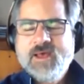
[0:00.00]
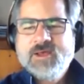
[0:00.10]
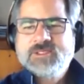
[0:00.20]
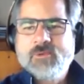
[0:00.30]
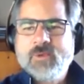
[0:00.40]

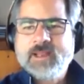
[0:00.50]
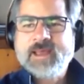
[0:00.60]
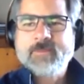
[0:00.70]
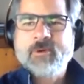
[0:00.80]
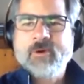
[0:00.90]
So what
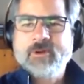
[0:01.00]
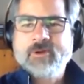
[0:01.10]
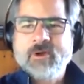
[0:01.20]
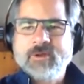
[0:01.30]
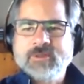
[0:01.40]
kind of
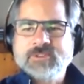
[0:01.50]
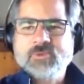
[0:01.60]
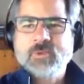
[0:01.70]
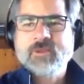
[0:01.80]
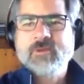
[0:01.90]
protocols
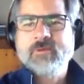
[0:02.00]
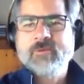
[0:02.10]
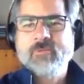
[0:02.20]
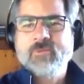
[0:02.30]
would you